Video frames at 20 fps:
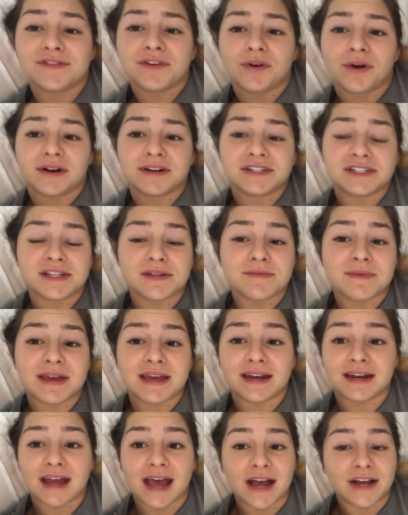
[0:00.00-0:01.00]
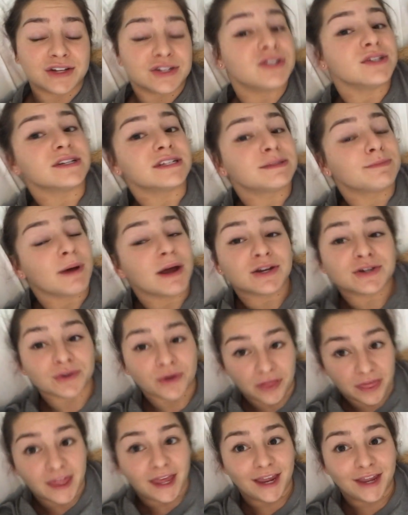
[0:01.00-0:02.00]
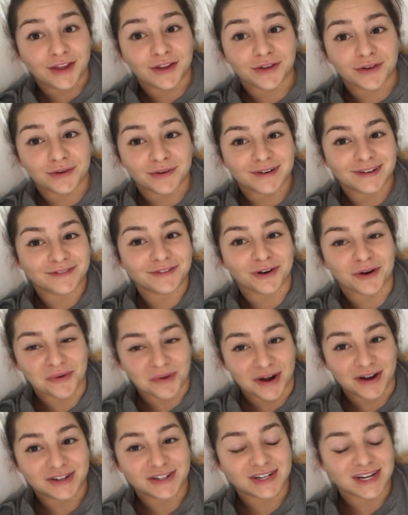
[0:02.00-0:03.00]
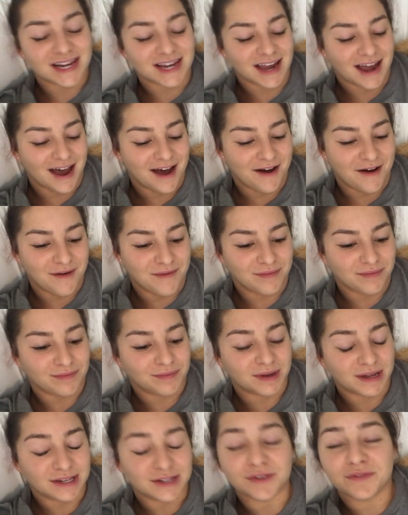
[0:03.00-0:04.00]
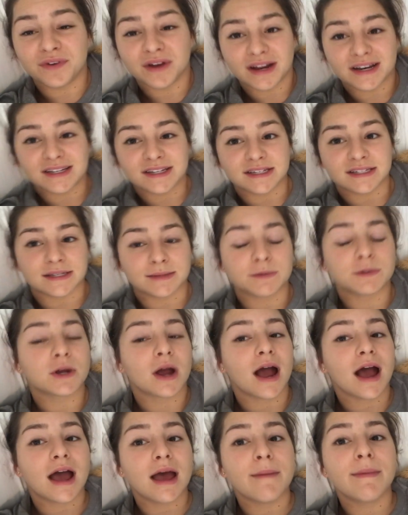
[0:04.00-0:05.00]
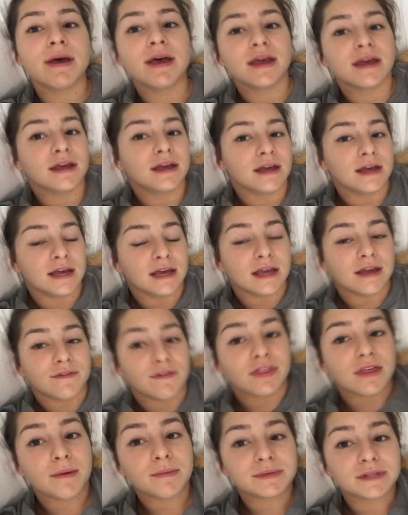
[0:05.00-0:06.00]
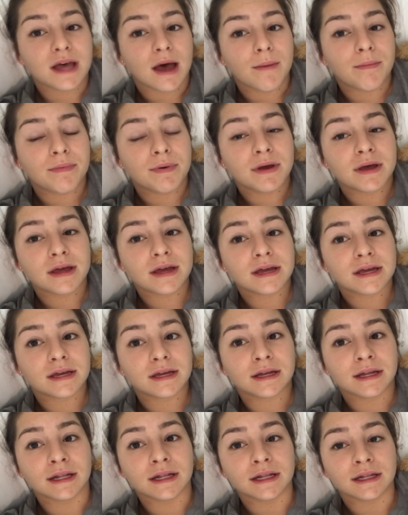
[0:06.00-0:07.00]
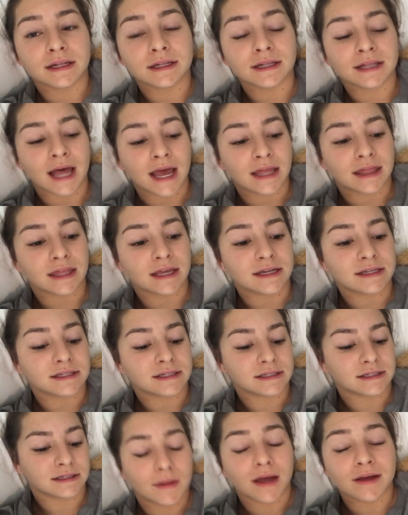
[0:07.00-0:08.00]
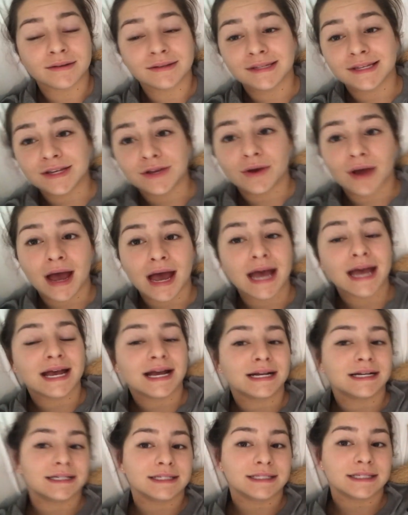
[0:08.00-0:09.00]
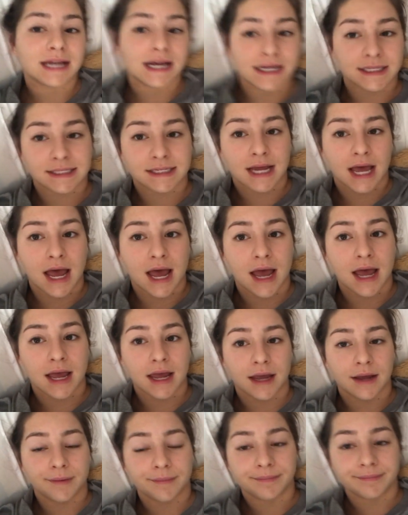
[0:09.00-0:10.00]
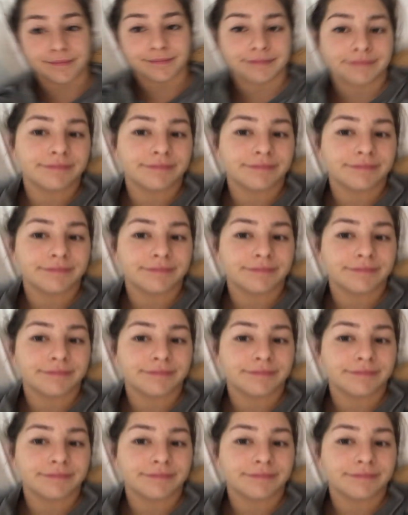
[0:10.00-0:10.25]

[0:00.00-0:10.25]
If you watched the meet, extra special thank you for watching. But don't forget to subscribe, give a thumbs up, like this. I'll see you guys next time.